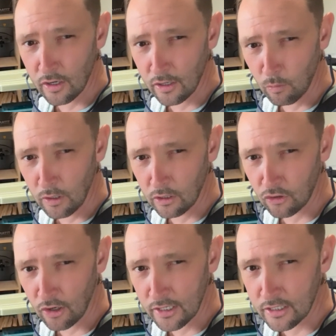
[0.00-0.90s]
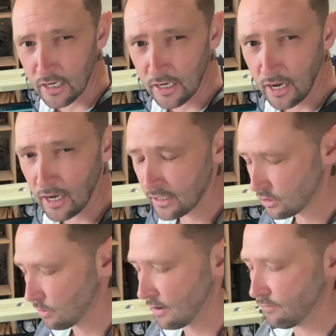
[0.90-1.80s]
and I will try and say hi
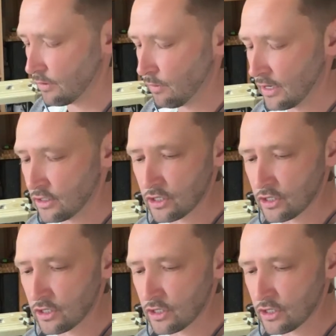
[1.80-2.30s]
to everyone,